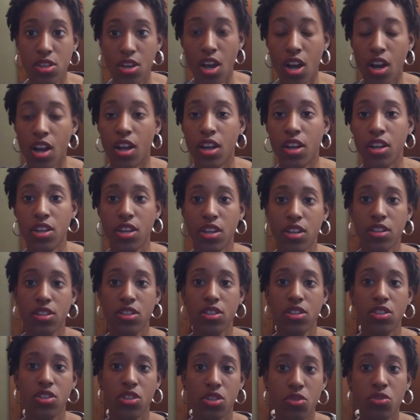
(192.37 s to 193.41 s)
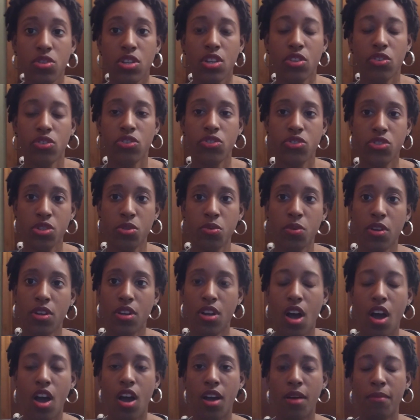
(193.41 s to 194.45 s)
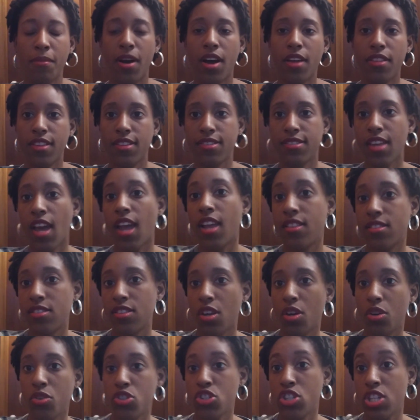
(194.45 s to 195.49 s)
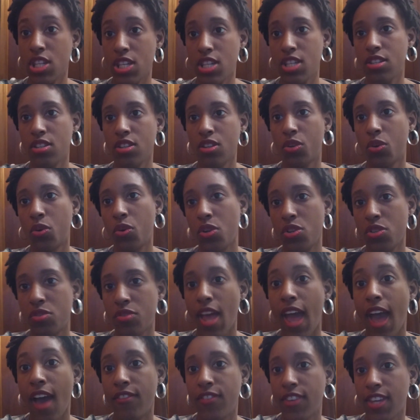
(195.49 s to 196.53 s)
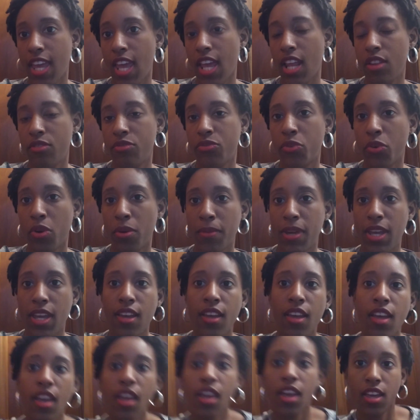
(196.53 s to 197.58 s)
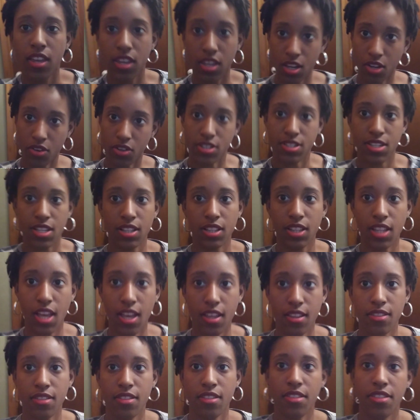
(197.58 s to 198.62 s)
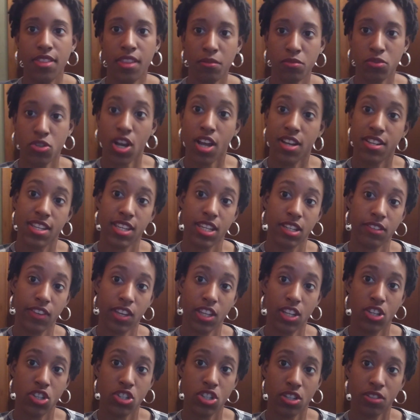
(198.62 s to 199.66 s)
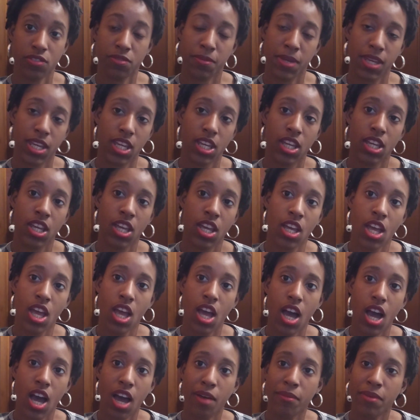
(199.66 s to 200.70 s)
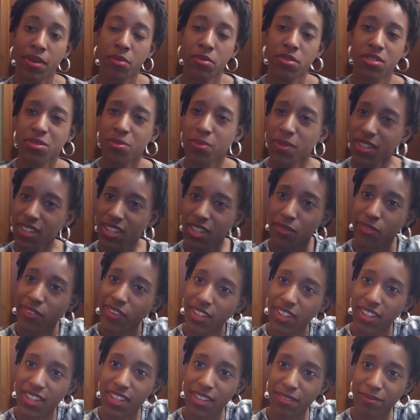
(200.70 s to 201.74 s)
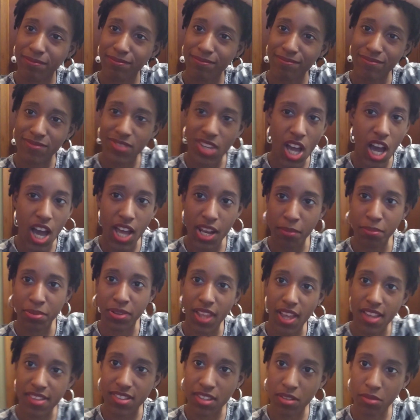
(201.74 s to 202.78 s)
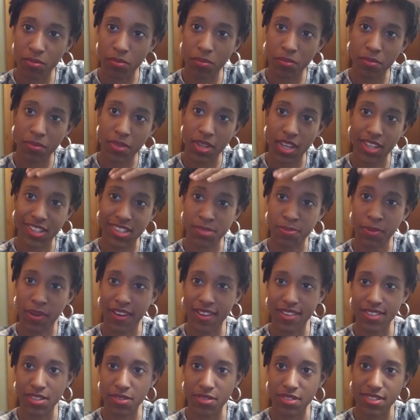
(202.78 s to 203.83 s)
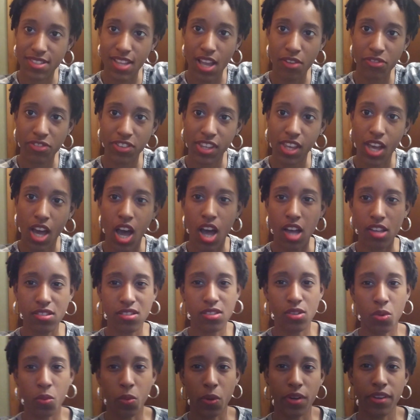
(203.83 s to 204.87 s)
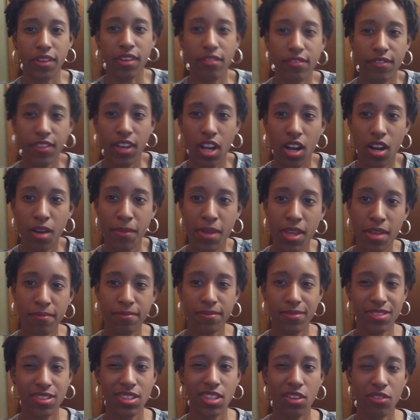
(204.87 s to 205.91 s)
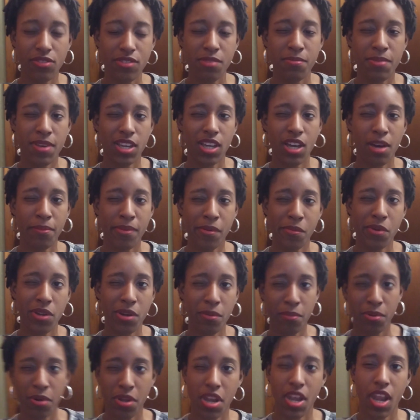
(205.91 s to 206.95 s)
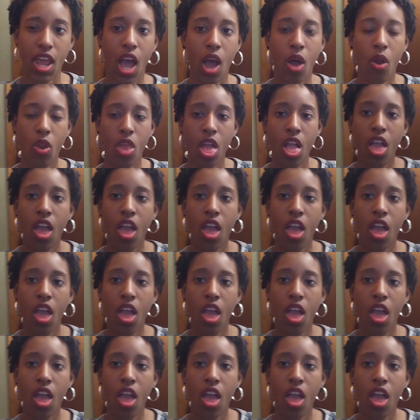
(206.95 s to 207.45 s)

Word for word: Uh, union steward on, um, on the site, so she, of course, advocated for me, you know, and didn't let them try to take advantage of me. Um, it was oh! really, really not a pleasant experience. It was definitely a hostile work environment. If you pick up i want to put putting down.